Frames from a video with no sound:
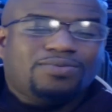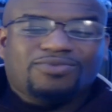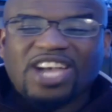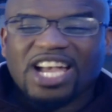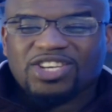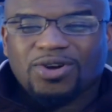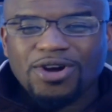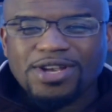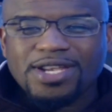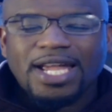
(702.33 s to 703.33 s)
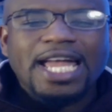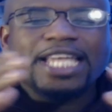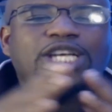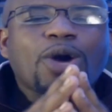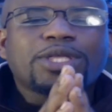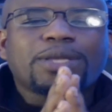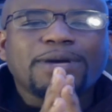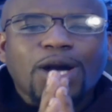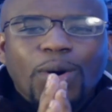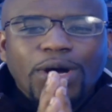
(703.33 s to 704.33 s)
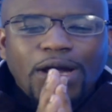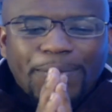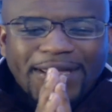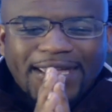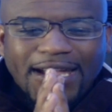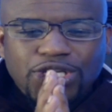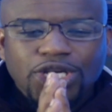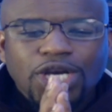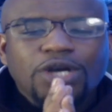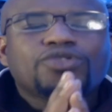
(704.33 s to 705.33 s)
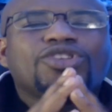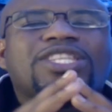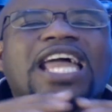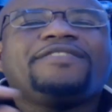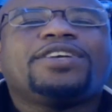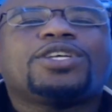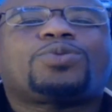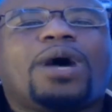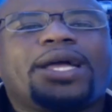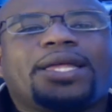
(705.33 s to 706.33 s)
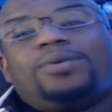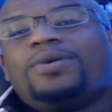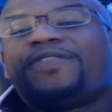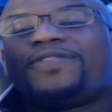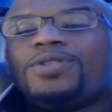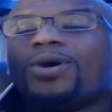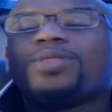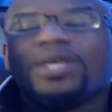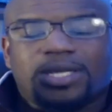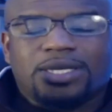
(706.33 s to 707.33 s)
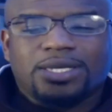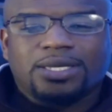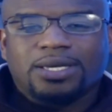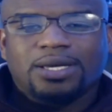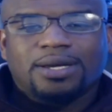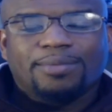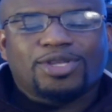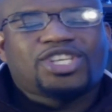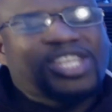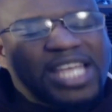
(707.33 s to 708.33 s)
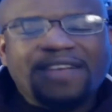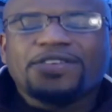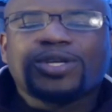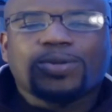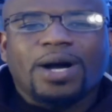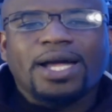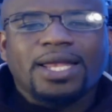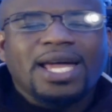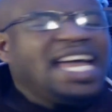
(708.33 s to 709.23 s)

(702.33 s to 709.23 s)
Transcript: Josh Gordon is going to be going up against Tre'Davious White. I don't know if you know this, but Tre'Davious White